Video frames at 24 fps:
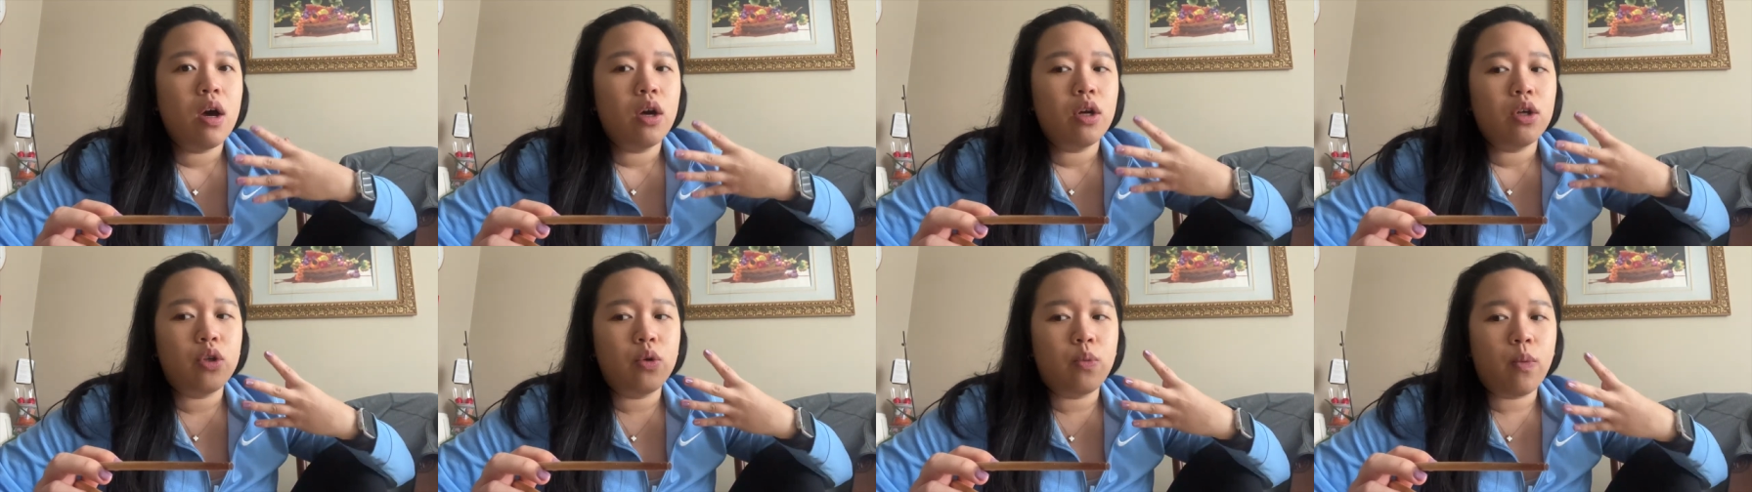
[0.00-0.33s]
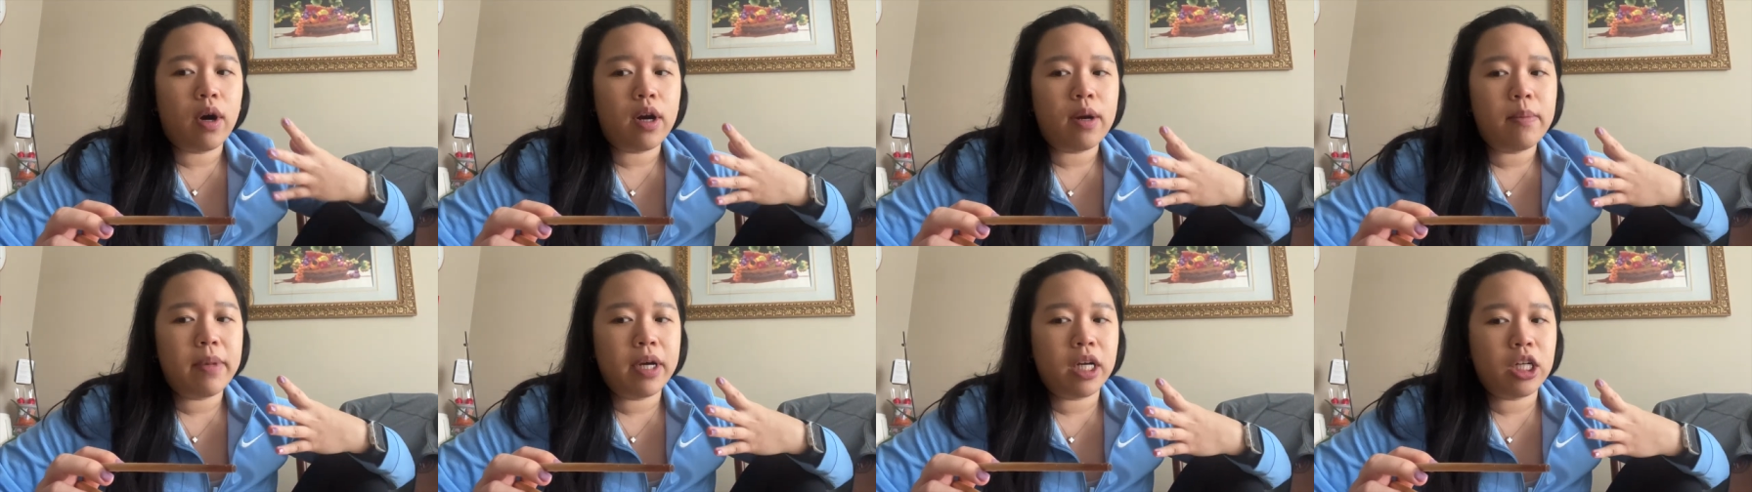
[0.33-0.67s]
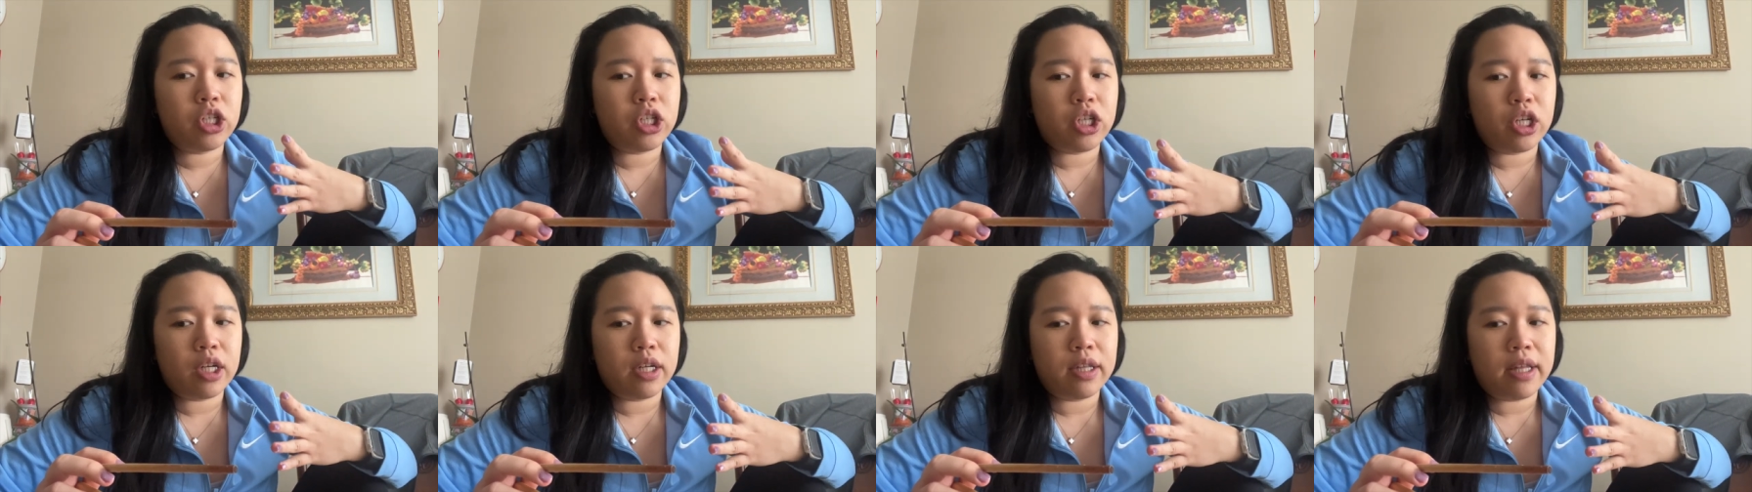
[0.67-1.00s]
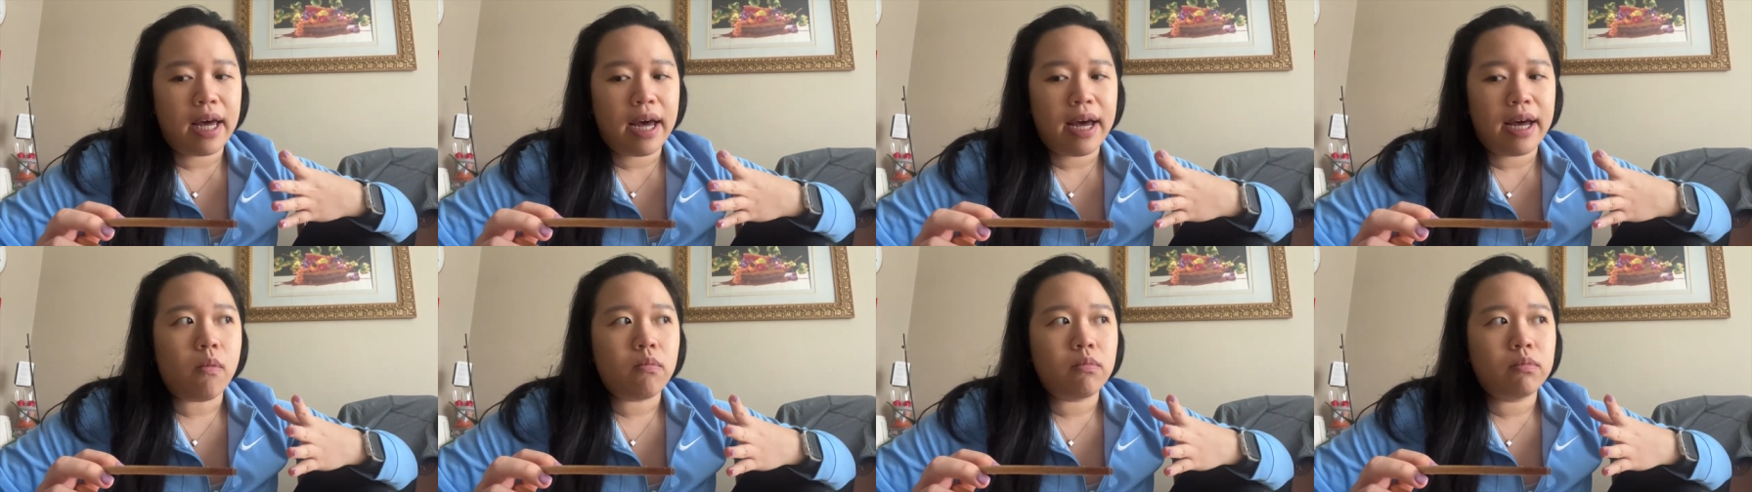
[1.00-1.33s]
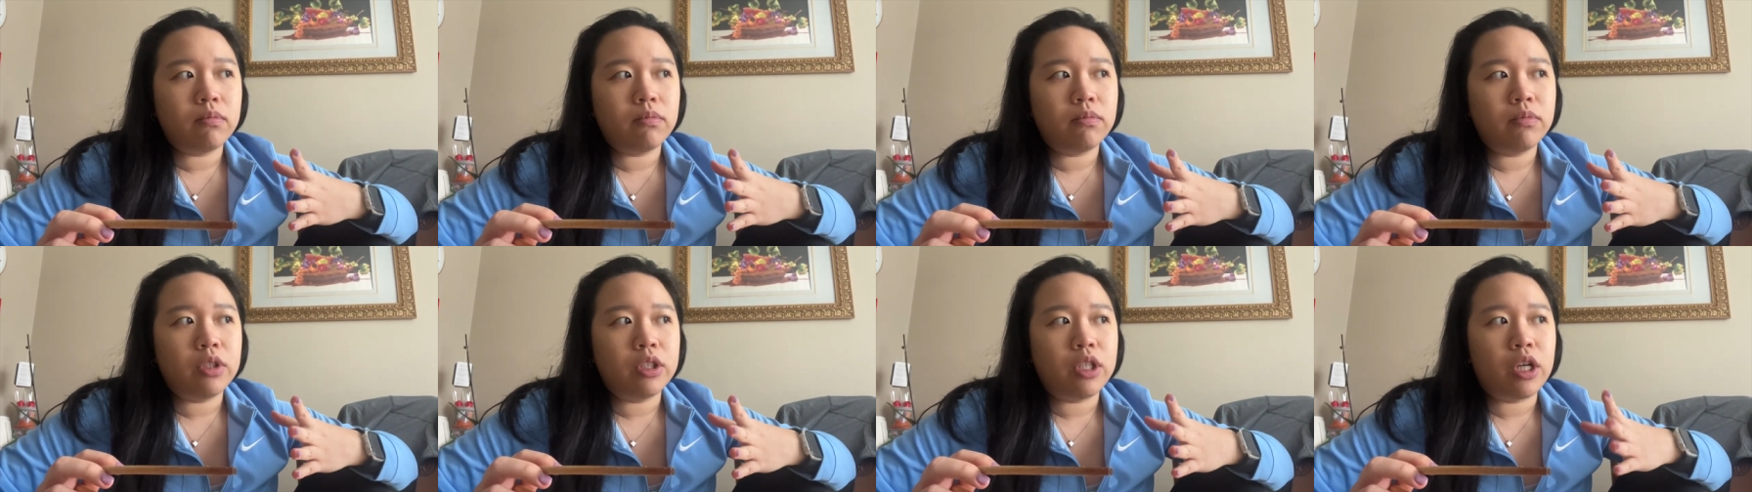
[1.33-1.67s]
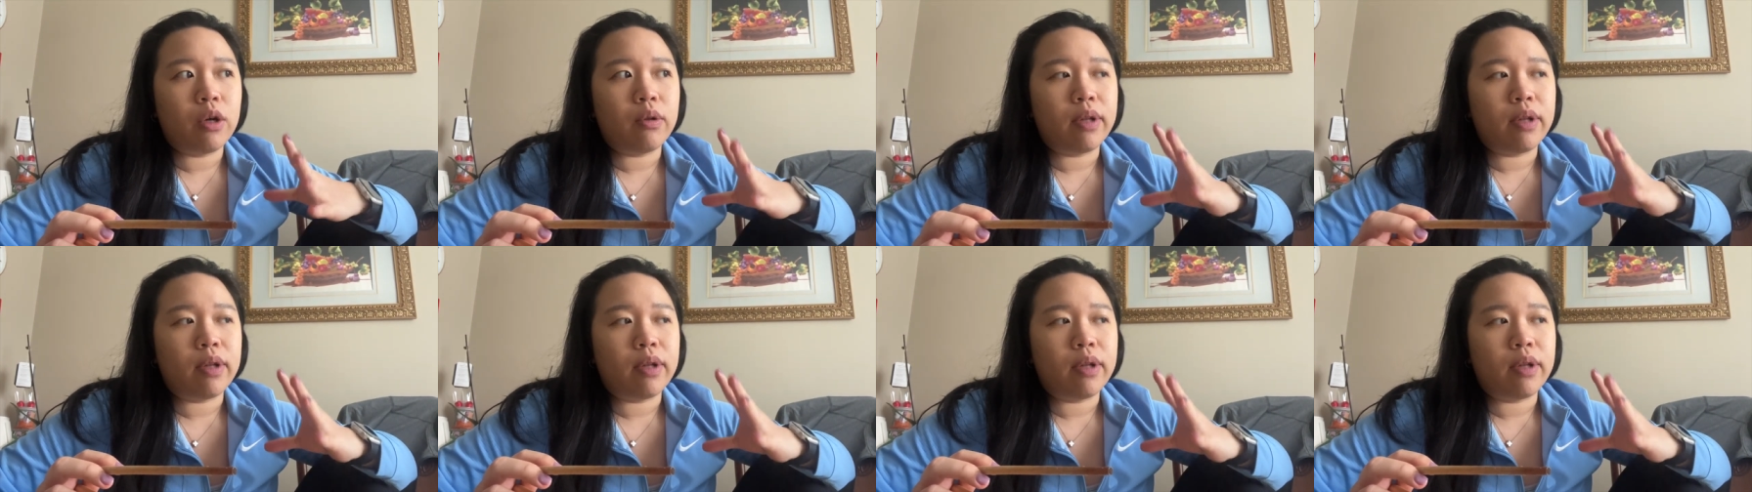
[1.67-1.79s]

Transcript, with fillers: You want to make sure that, you know,